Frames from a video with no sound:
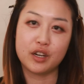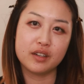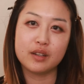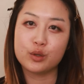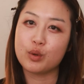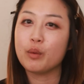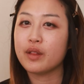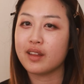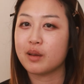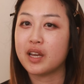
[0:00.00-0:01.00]
not. It was probably
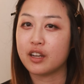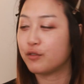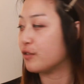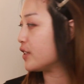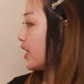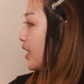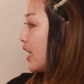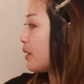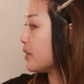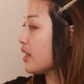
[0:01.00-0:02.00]
like a pack of 50. It
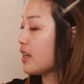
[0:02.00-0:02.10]
came in